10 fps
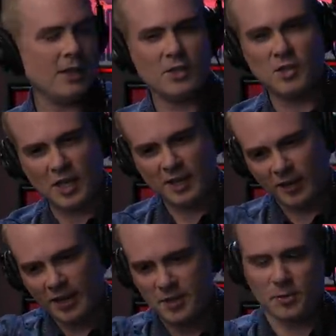Seeing
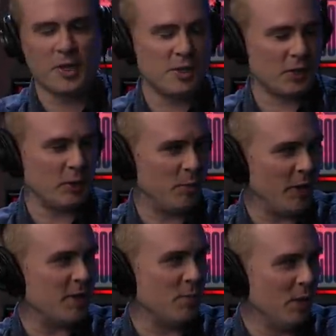that strategically
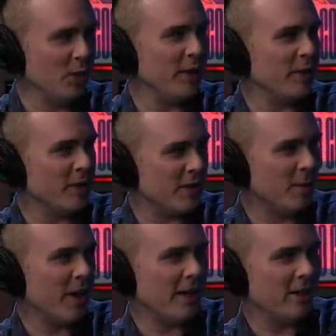placed building that
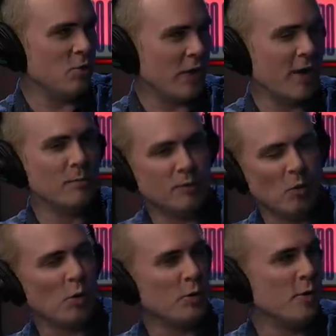somebody who came
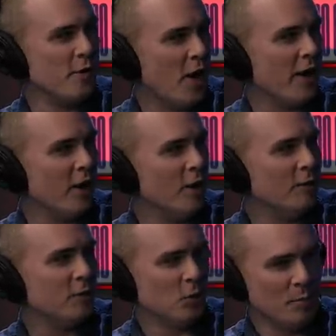before you thought
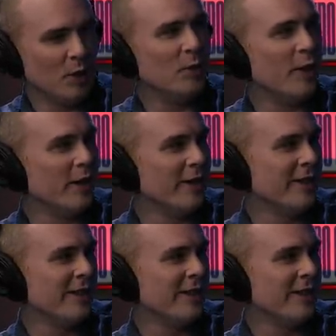of to build there.